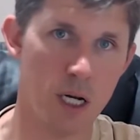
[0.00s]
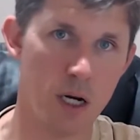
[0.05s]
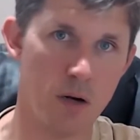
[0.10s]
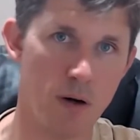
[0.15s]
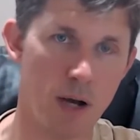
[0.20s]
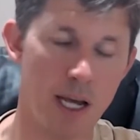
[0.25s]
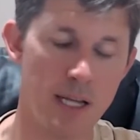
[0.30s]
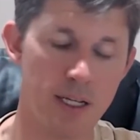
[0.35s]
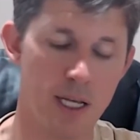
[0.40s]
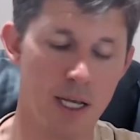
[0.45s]
All
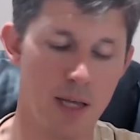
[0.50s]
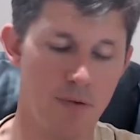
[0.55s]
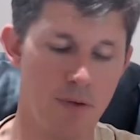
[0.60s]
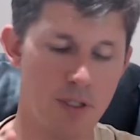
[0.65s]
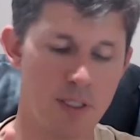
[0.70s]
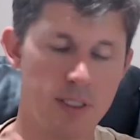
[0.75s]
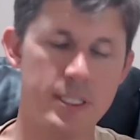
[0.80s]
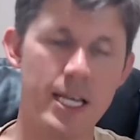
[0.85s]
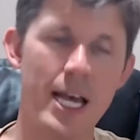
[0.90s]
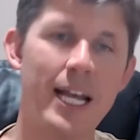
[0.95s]
right. The
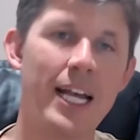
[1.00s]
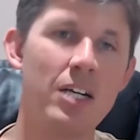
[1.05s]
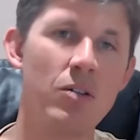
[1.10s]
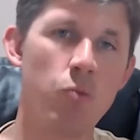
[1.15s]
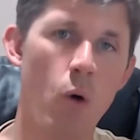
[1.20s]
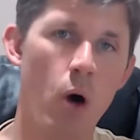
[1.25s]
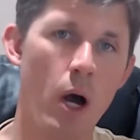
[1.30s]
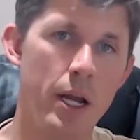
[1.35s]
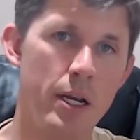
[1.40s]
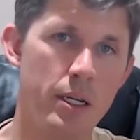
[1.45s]
second
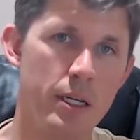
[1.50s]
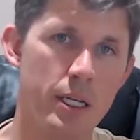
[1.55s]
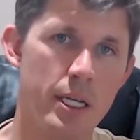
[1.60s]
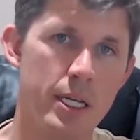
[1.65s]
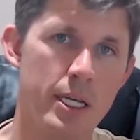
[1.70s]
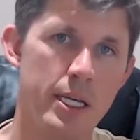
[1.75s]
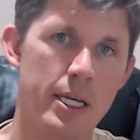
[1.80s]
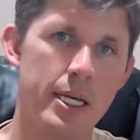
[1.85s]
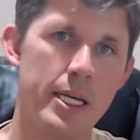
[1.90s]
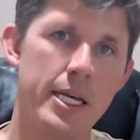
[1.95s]
one
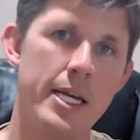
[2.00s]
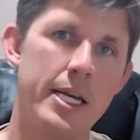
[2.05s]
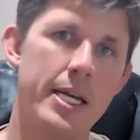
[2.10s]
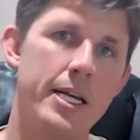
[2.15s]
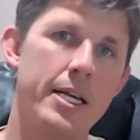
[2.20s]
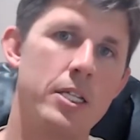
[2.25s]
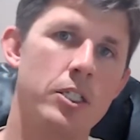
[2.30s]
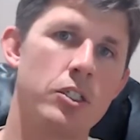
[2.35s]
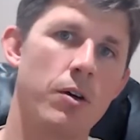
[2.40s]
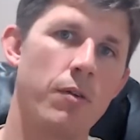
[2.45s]

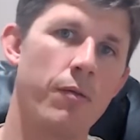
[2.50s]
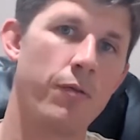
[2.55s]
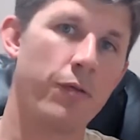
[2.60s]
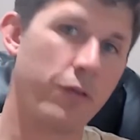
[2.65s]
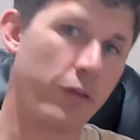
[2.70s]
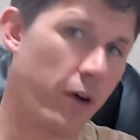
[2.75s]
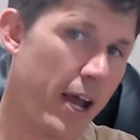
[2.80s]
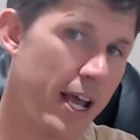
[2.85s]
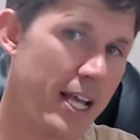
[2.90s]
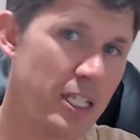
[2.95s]
is
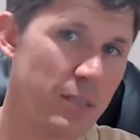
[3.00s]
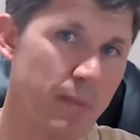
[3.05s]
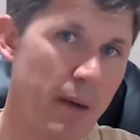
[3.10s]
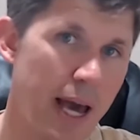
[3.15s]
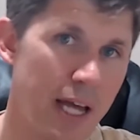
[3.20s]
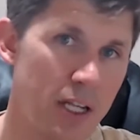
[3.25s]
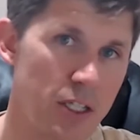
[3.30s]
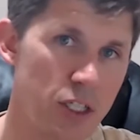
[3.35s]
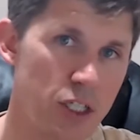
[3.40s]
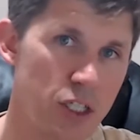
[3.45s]
phrase
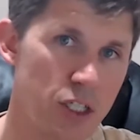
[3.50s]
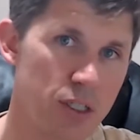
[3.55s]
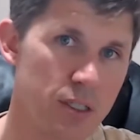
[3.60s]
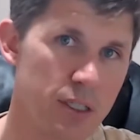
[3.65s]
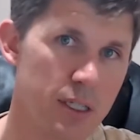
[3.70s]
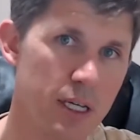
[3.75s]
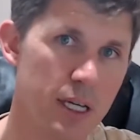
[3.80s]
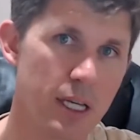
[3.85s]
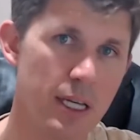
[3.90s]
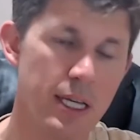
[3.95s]
match.
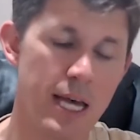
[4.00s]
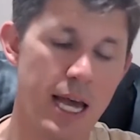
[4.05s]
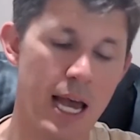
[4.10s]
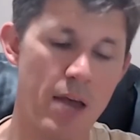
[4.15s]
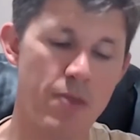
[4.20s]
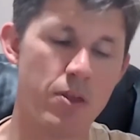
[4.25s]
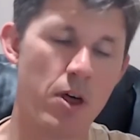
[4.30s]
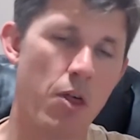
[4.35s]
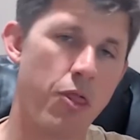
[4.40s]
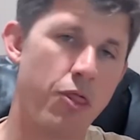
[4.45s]

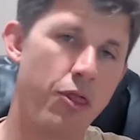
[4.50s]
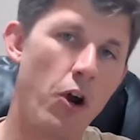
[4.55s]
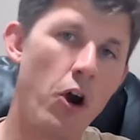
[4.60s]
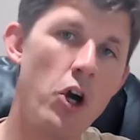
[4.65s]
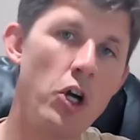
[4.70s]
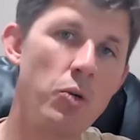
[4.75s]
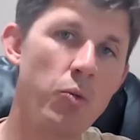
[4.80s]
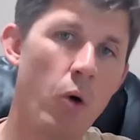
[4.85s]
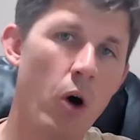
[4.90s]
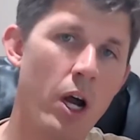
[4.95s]
And the
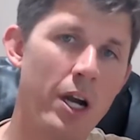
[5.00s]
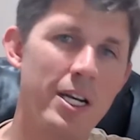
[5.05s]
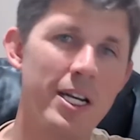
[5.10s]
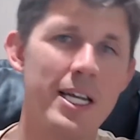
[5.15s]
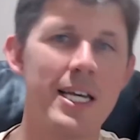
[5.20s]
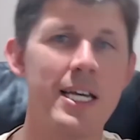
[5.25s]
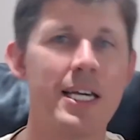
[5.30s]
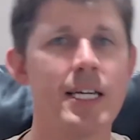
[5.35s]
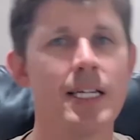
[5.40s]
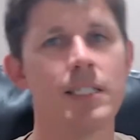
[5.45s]
third
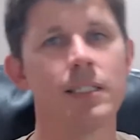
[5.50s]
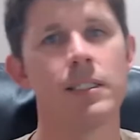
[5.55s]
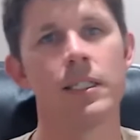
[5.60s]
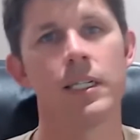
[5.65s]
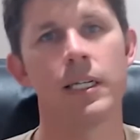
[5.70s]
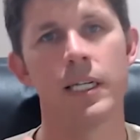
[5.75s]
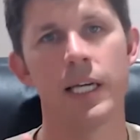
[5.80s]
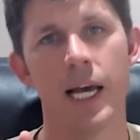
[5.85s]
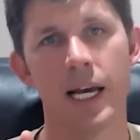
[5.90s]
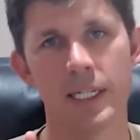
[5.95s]
one is
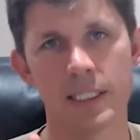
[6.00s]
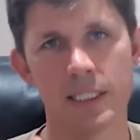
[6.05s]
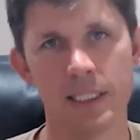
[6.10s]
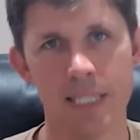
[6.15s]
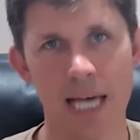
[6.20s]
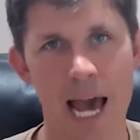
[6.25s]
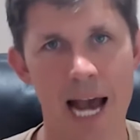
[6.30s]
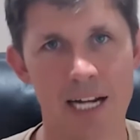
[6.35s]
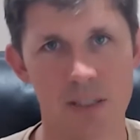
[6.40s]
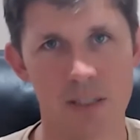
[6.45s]

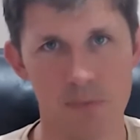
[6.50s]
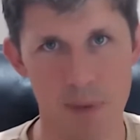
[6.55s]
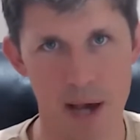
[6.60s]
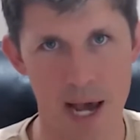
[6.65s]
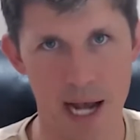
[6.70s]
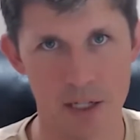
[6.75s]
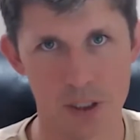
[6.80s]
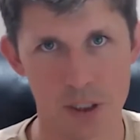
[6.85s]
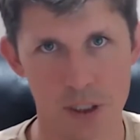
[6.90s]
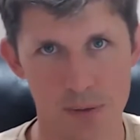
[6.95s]
exact
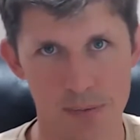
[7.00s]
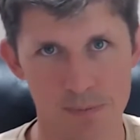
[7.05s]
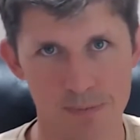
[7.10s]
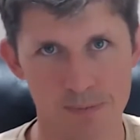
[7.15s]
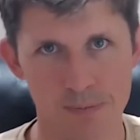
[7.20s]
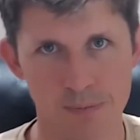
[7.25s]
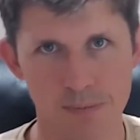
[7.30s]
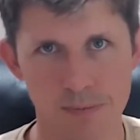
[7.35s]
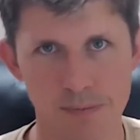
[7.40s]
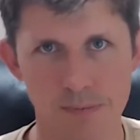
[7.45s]
match.
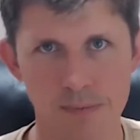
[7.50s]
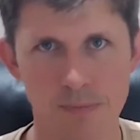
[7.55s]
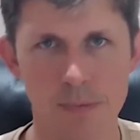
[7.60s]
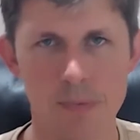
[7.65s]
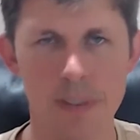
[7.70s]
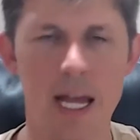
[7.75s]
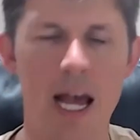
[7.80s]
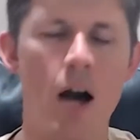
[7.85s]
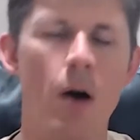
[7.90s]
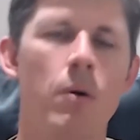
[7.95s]

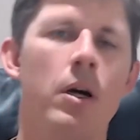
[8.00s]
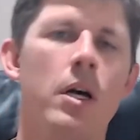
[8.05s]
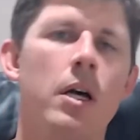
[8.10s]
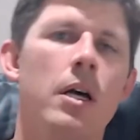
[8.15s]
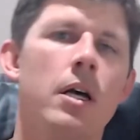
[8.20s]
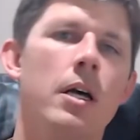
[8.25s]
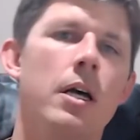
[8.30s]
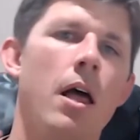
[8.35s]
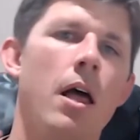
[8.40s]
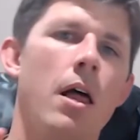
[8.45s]
Now,
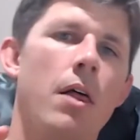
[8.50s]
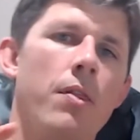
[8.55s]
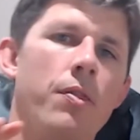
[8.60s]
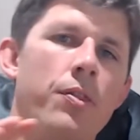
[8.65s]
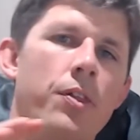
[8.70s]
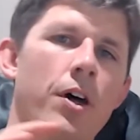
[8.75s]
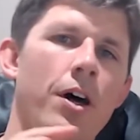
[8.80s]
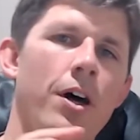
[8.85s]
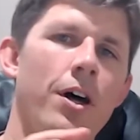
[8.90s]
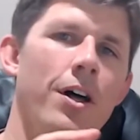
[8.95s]

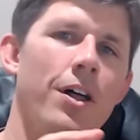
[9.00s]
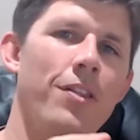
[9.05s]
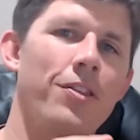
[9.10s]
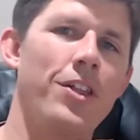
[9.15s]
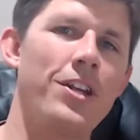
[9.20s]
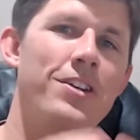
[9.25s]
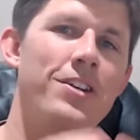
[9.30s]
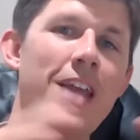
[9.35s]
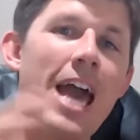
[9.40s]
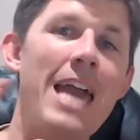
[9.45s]

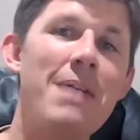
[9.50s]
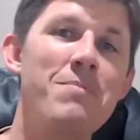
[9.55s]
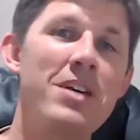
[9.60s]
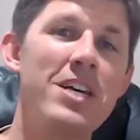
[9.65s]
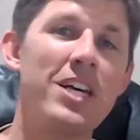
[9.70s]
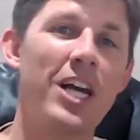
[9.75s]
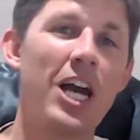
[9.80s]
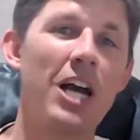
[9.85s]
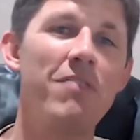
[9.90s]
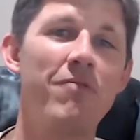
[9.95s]
the
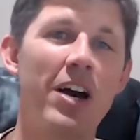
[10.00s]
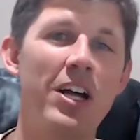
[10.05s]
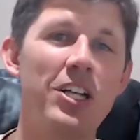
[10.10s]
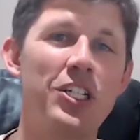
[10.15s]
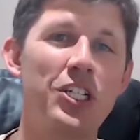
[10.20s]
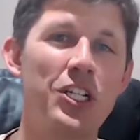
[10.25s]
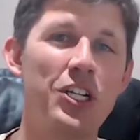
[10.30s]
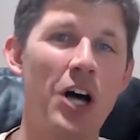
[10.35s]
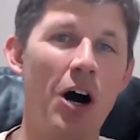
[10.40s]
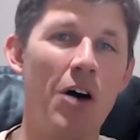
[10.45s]
naming
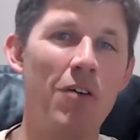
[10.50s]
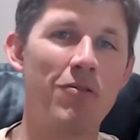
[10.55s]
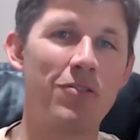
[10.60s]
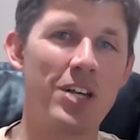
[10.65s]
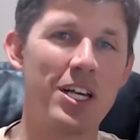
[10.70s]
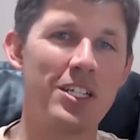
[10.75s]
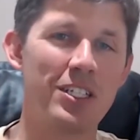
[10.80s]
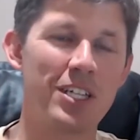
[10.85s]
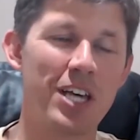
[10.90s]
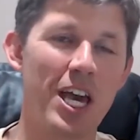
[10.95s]
convention of
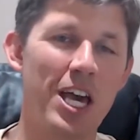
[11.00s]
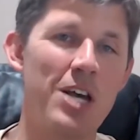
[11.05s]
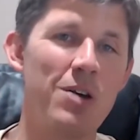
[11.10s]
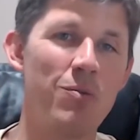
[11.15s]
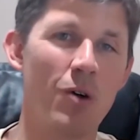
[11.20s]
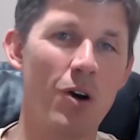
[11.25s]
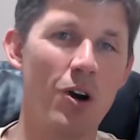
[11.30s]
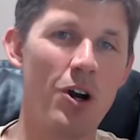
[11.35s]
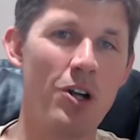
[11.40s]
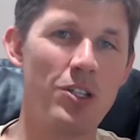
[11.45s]
these
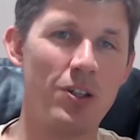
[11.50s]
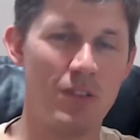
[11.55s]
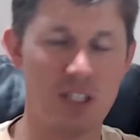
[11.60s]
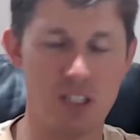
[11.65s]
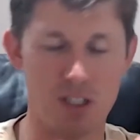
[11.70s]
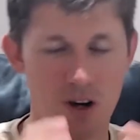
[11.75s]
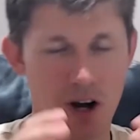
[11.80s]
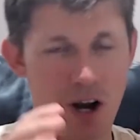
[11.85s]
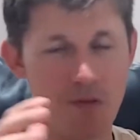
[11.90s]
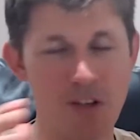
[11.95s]
keywords,
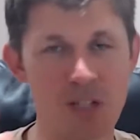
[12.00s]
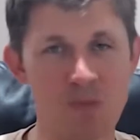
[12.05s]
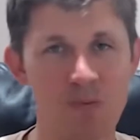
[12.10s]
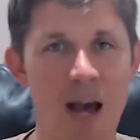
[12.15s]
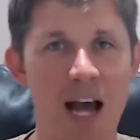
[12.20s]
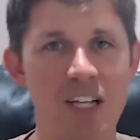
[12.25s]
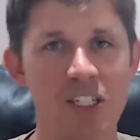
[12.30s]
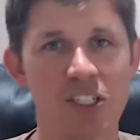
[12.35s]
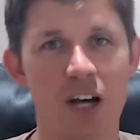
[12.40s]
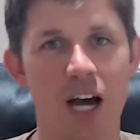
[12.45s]
of these
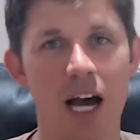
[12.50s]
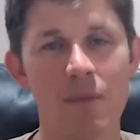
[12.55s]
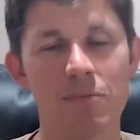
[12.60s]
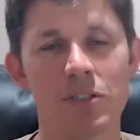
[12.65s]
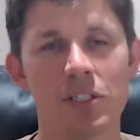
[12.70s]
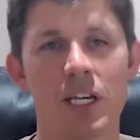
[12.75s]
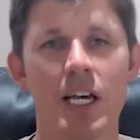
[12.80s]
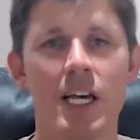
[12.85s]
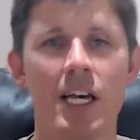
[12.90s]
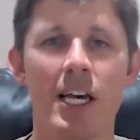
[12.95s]
match
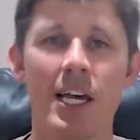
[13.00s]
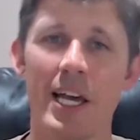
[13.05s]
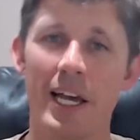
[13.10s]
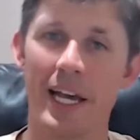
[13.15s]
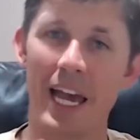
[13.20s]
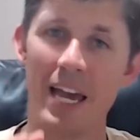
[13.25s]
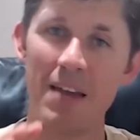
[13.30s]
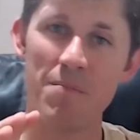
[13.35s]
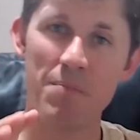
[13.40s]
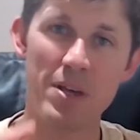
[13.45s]
types
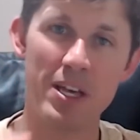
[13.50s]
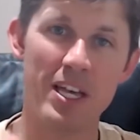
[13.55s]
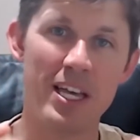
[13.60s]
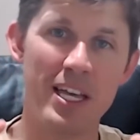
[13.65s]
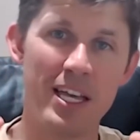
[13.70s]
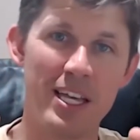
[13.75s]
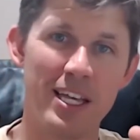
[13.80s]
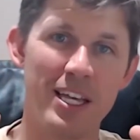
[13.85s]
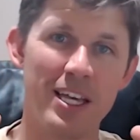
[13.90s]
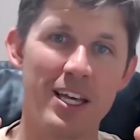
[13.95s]
can
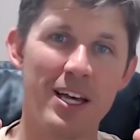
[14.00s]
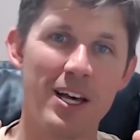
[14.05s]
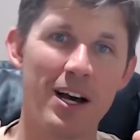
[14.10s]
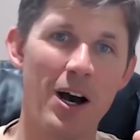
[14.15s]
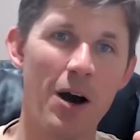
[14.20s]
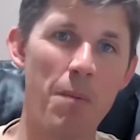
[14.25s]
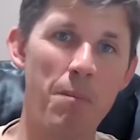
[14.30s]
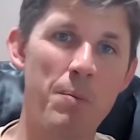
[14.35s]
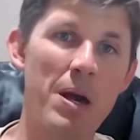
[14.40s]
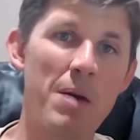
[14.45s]
be
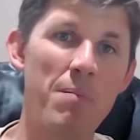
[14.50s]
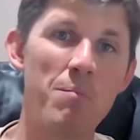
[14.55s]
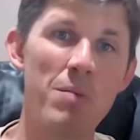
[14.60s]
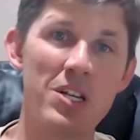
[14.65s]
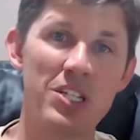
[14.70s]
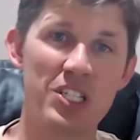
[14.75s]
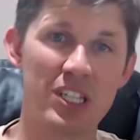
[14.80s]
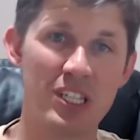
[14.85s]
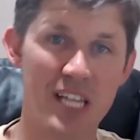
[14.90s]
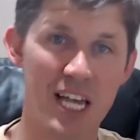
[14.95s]
a bit
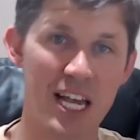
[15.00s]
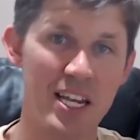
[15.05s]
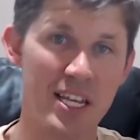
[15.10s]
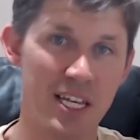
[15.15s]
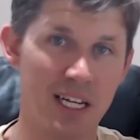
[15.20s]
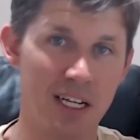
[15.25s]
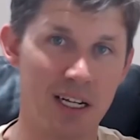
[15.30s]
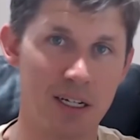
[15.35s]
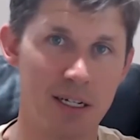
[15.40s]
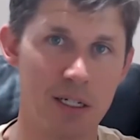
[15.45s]

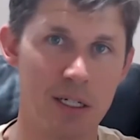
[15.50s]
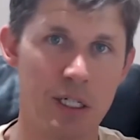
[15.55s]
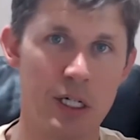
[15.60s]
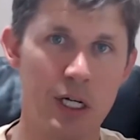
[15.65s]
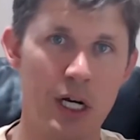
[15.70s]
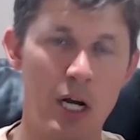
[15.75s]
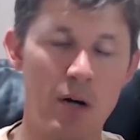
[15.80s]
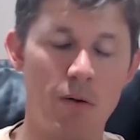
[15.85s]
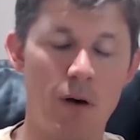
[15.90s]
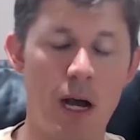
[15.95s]
misleading,
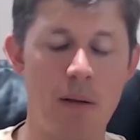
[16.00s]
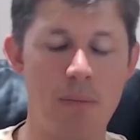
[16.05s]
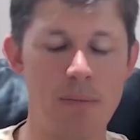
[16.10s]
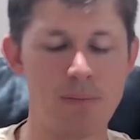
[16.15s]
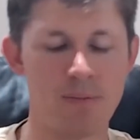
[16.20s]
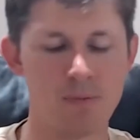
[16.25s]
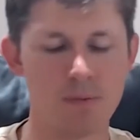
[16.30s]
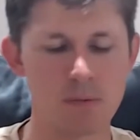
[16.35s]
all right?